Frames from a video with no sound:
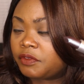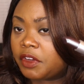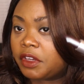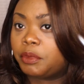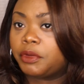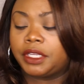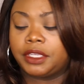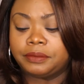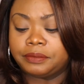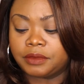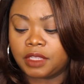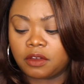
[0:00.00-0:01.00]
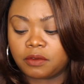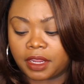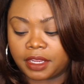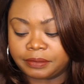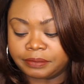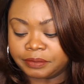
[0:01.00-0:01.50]
Very pretty. All
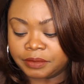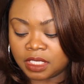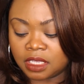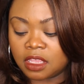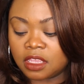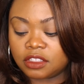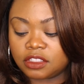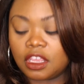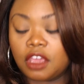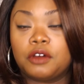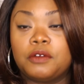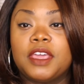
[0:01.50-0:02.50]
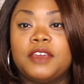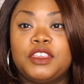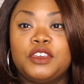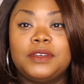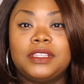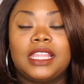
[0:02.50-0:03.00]
right. So if
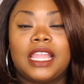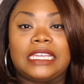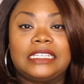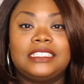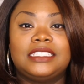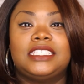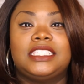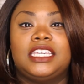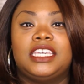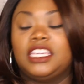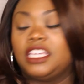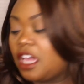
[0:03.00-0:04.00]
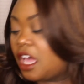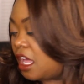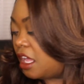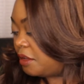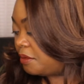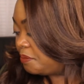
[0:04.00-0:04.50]
you would like to see
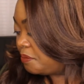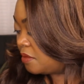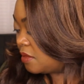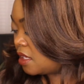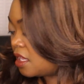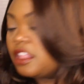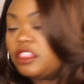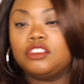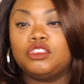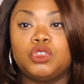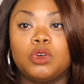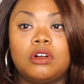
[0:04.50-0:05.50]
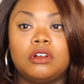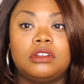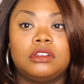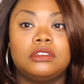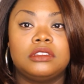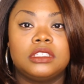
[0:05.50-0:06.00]
um, the
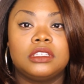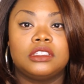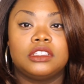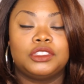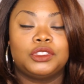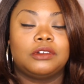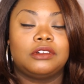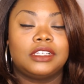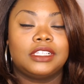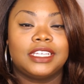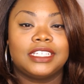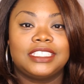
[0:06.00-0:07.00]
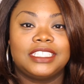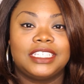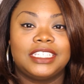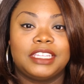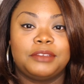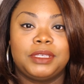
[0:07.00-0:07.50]
trolls, the troll
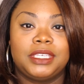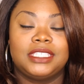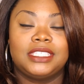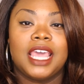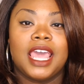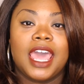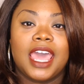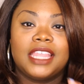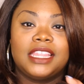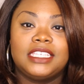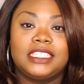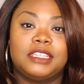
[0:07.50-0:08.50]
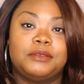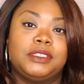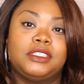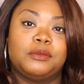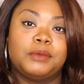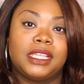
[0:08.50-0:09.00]
collection lippies and these
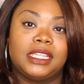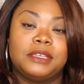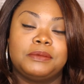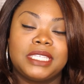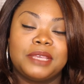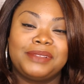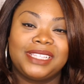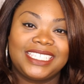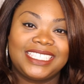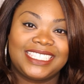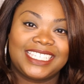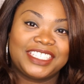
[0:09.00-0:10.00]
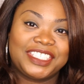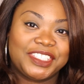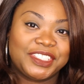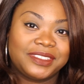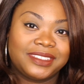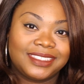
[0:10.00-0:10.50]
lippies on my lips, please stay
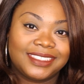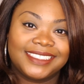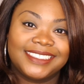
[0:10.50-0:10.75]
tuned.